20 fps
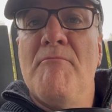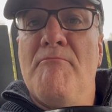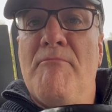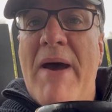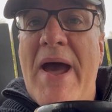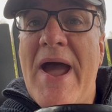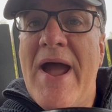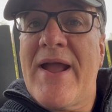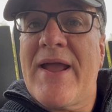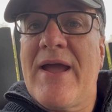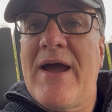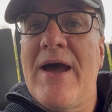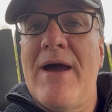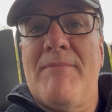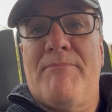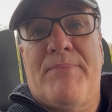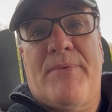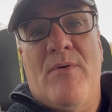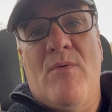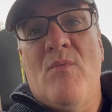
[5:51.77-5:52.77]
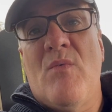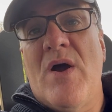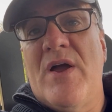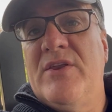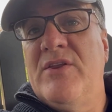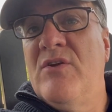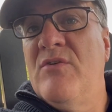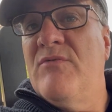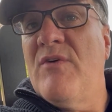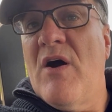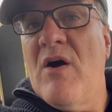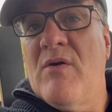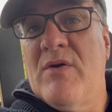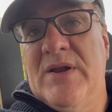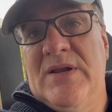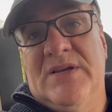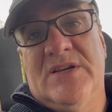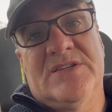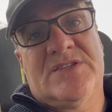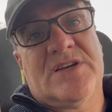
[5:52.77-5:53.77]
back up what you've
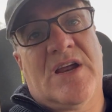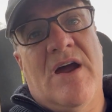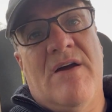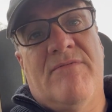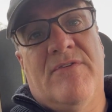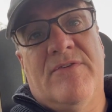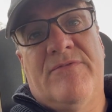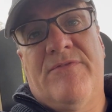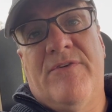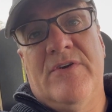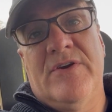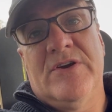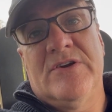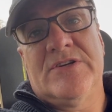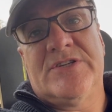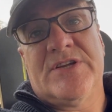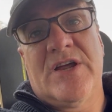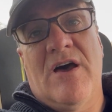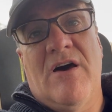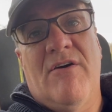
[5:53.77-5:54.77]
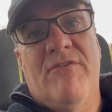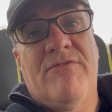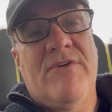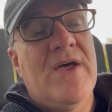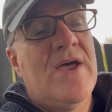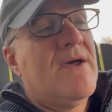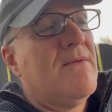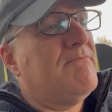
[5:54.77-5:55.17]
already discovered for yourself.